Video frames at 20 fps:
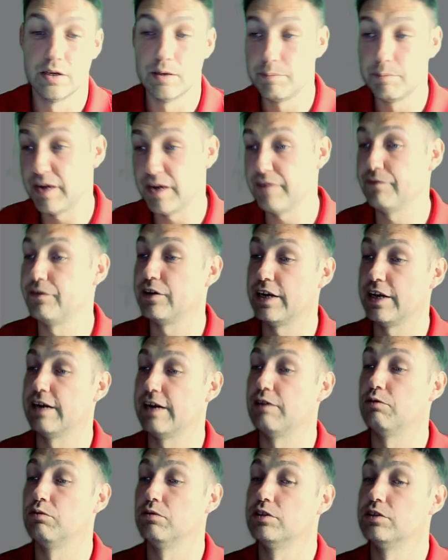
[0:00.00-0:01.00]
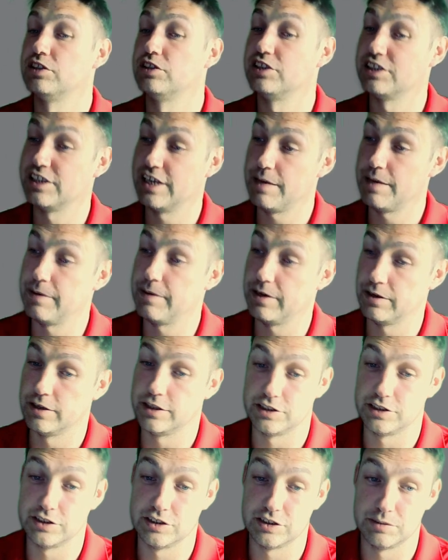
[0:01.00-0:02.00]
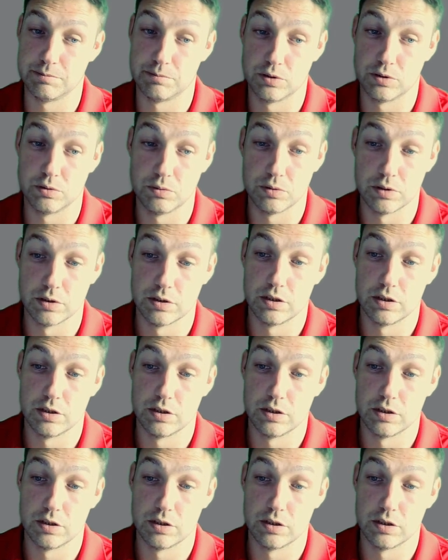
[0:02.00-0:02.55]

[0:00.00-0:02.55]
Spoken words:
But for now, to keep it nice and simple,